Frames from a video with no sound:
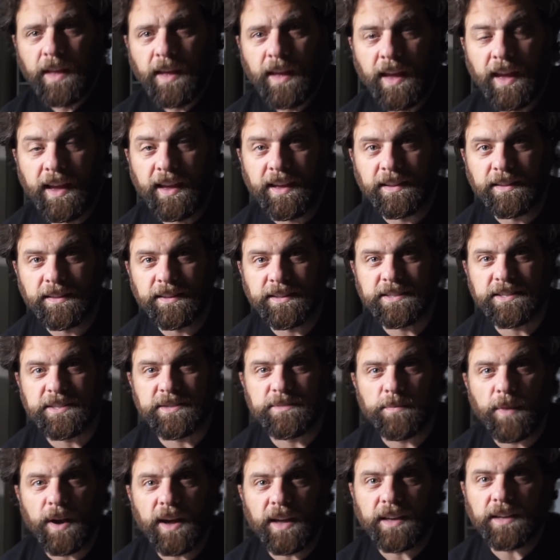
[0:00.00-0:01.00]
Hey, this is
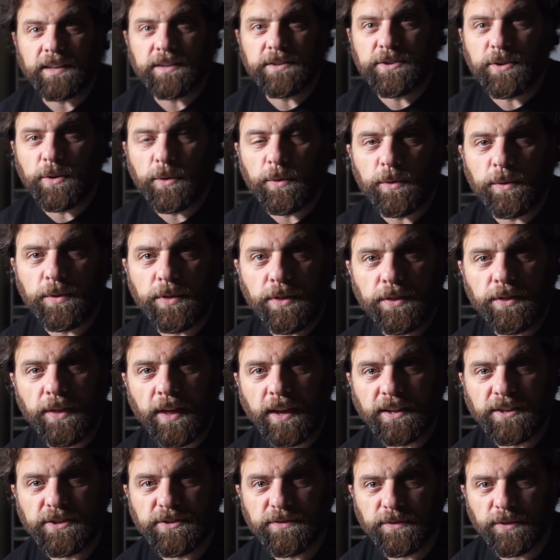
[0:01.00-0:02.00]
Mike. So
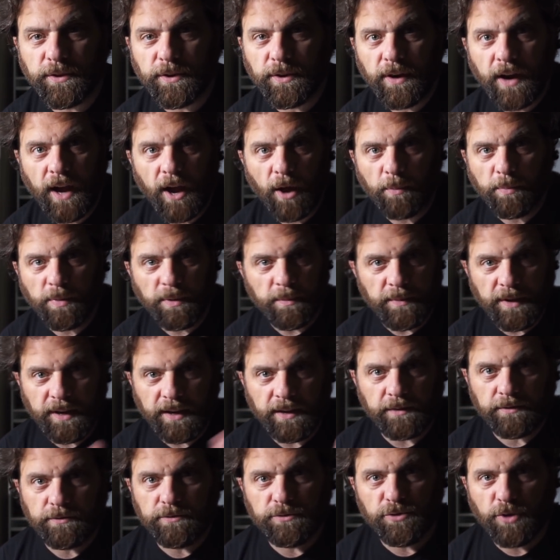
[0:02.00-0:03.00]
thanks for helping
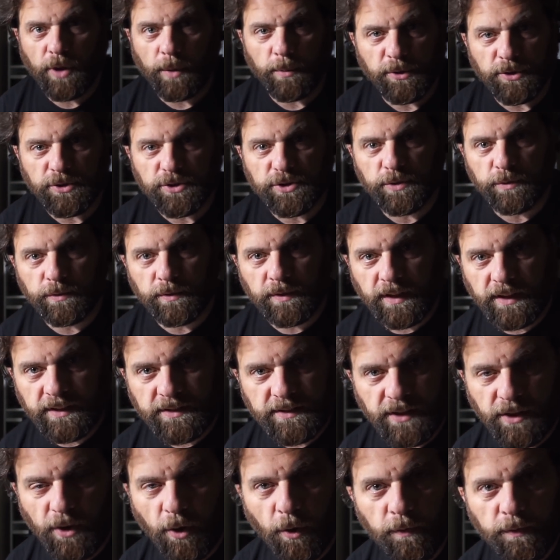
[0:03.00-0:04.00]
me troubleshoot this,
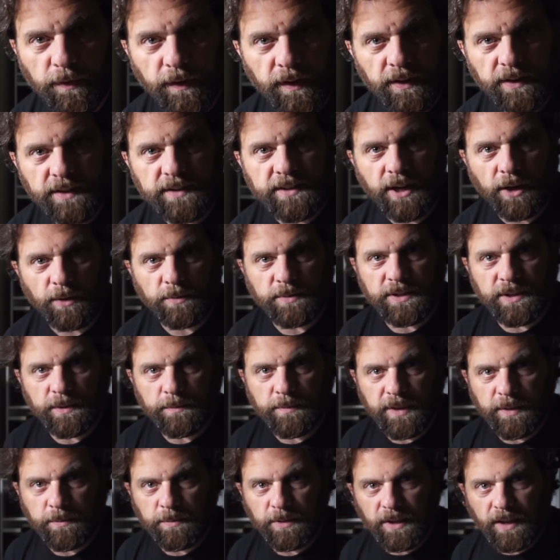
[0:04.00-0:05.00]
and hopefully this helps the
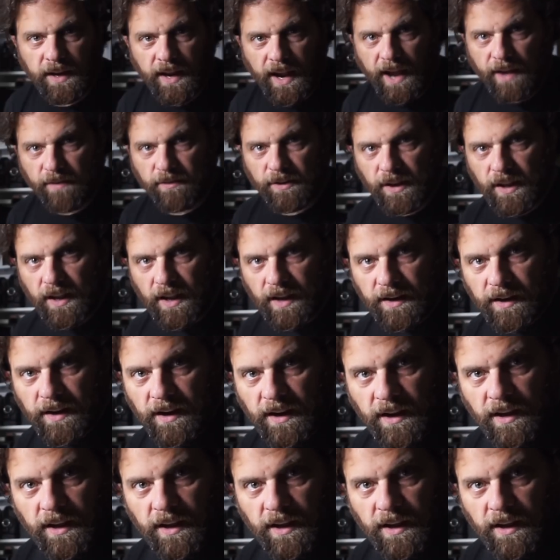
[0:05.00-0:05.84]
people at Avalon.